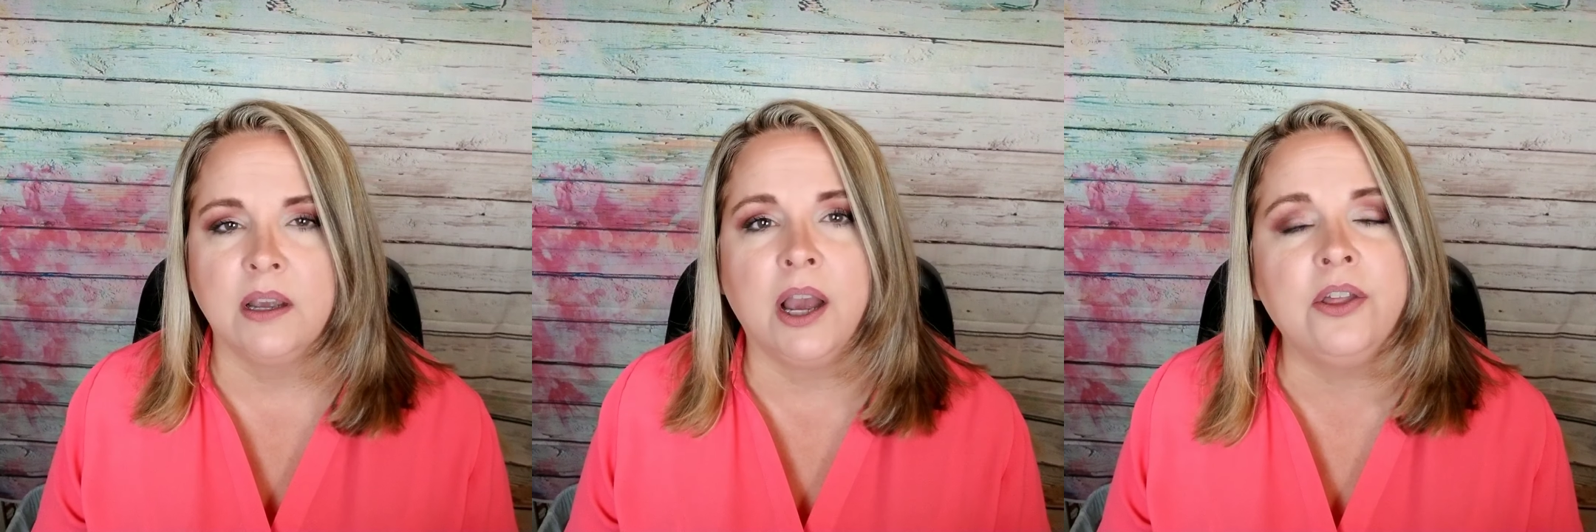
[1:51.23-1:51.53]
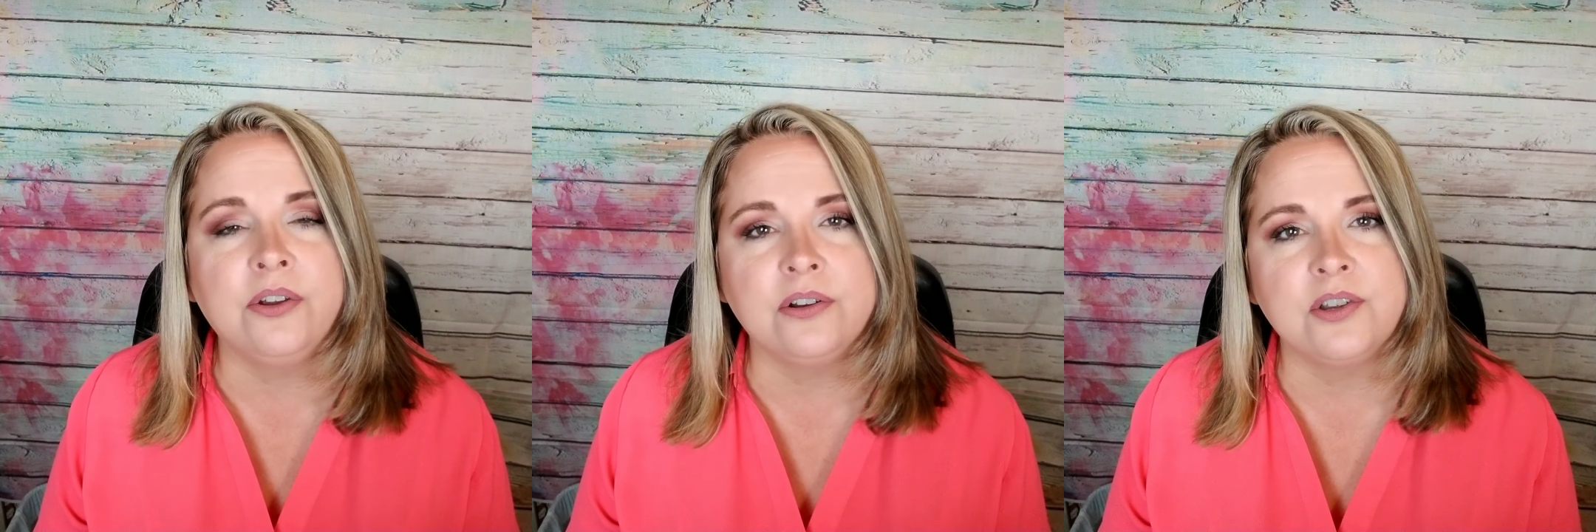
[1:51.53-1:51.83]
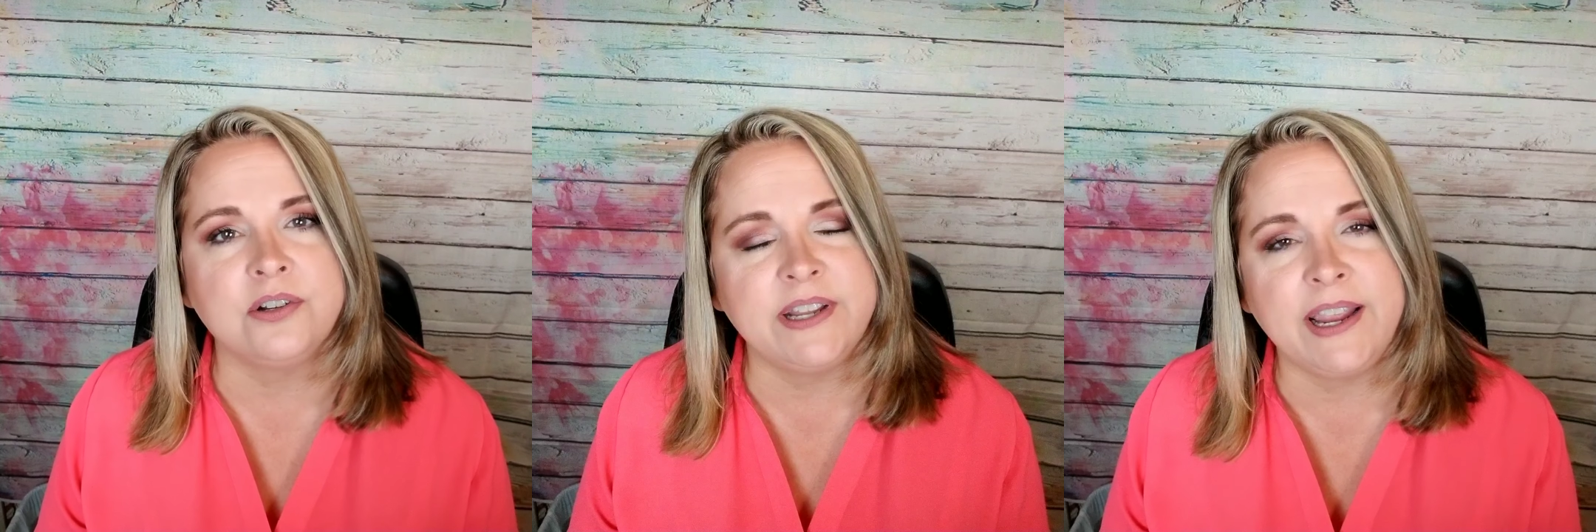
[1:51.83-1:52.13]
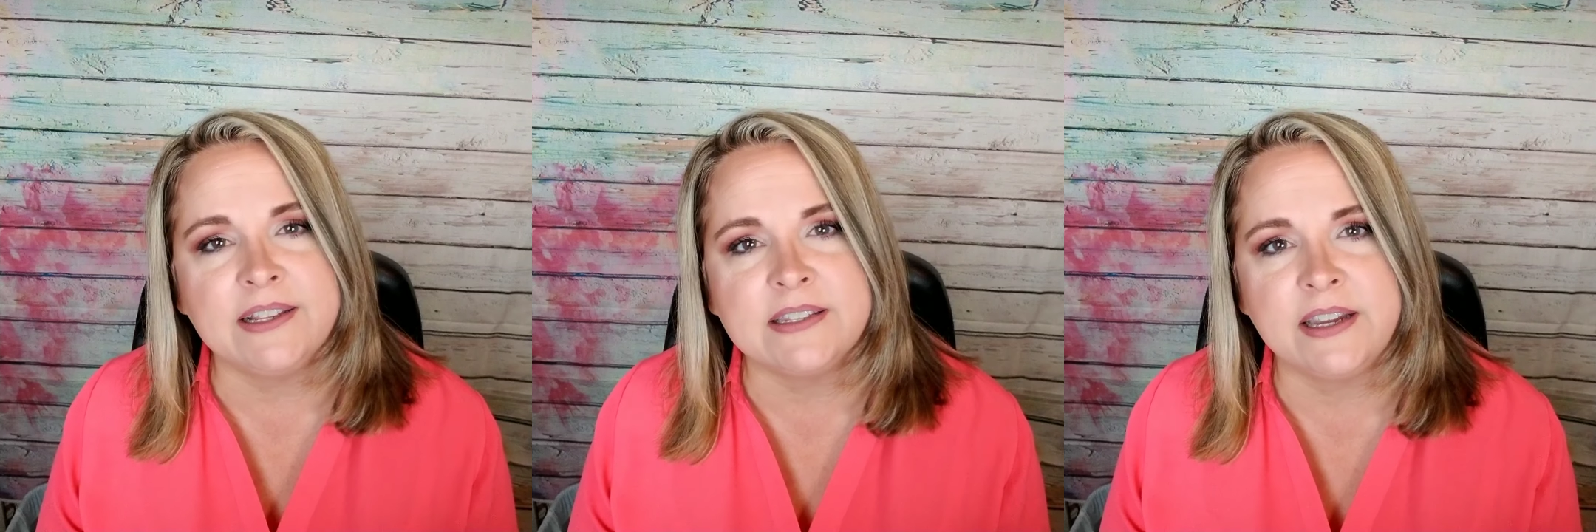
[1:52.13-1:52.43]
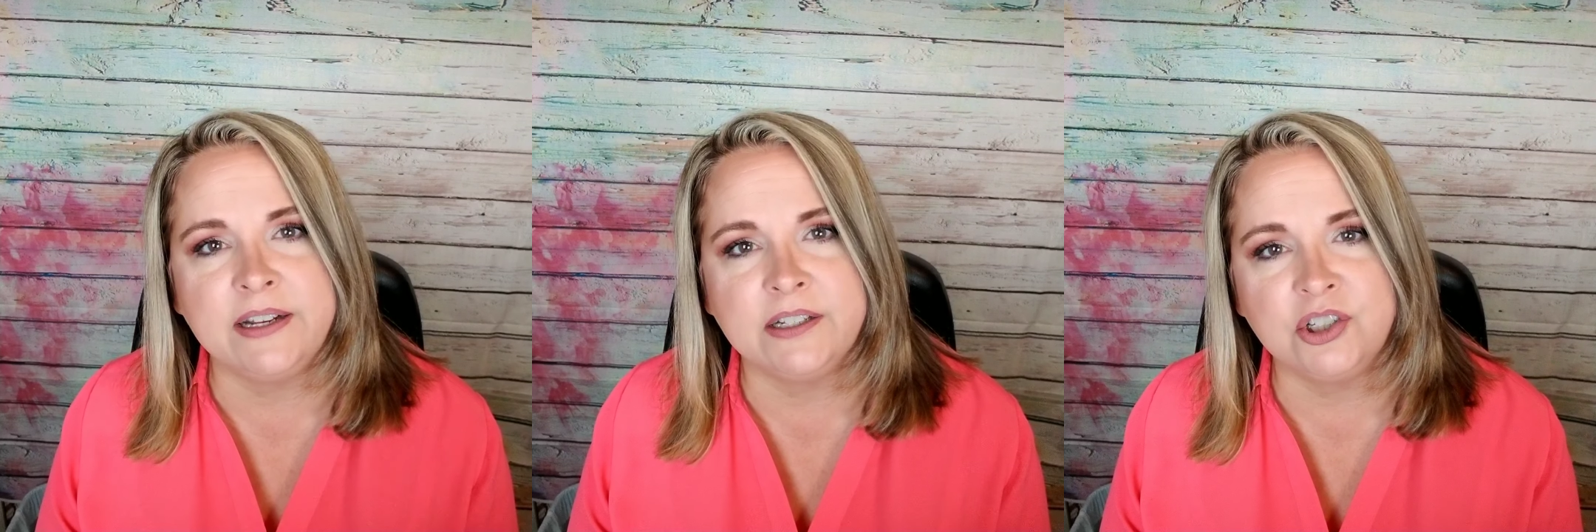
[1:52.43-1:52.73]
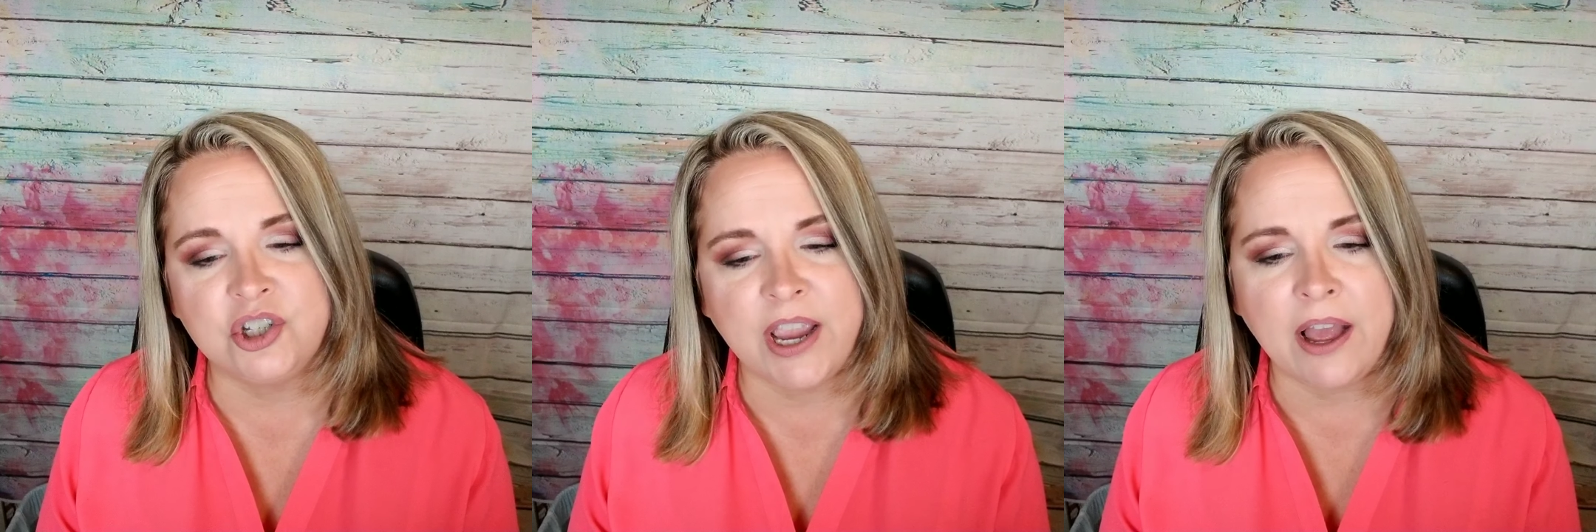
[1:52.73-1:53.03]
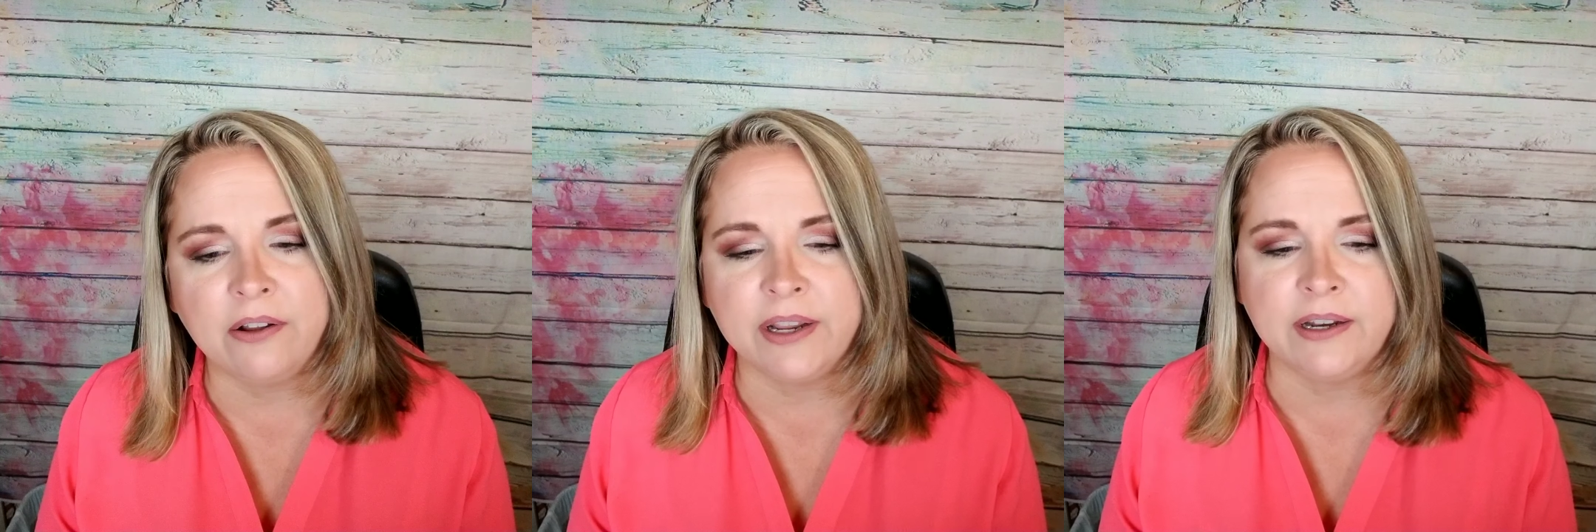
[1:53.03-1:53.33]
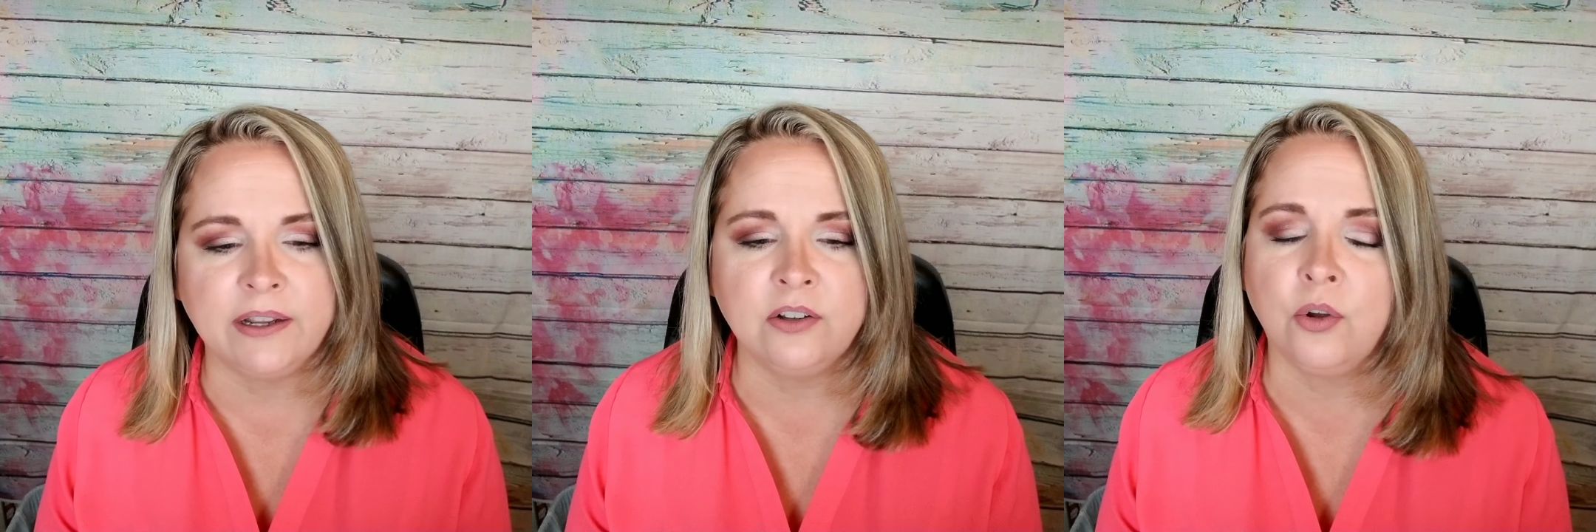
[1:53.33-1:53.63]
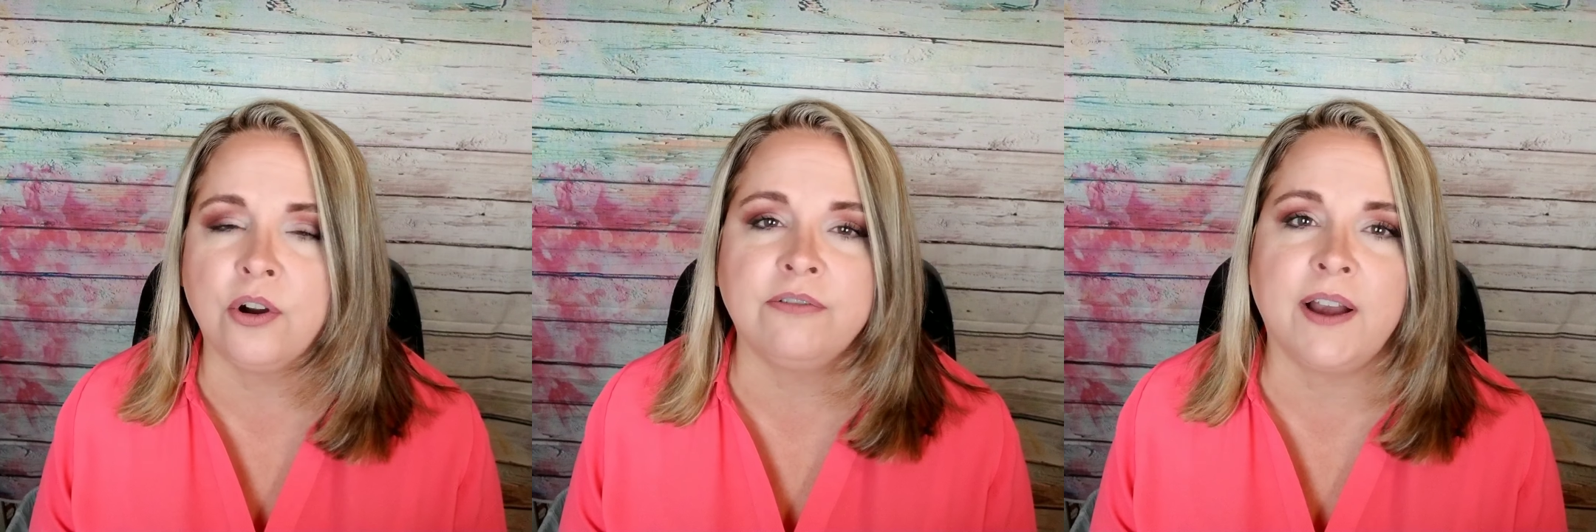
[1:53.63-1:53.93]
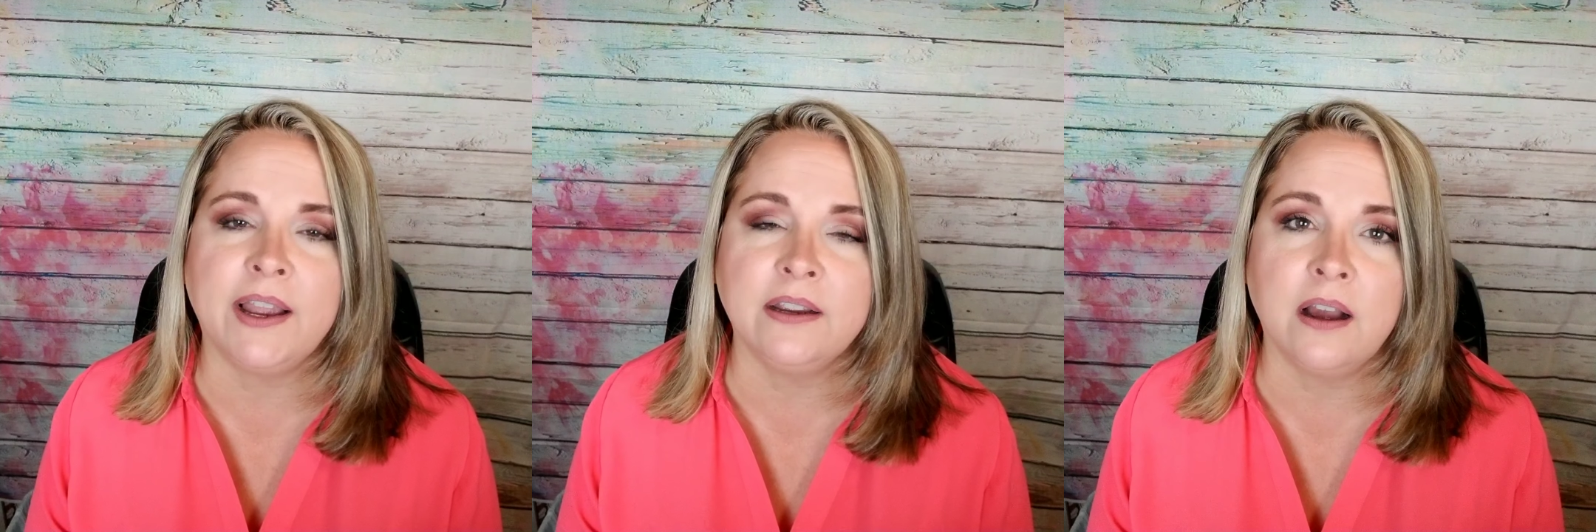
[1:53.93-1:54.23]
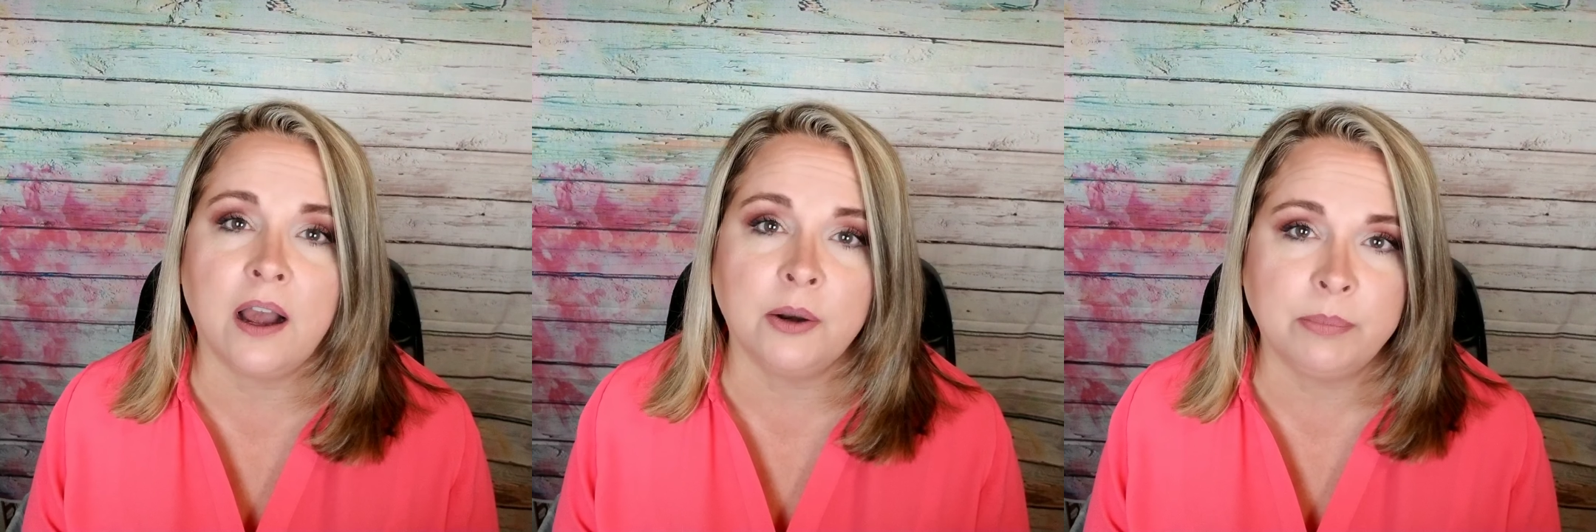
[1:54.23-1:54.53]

Others are dancing and shouting and glorifying God,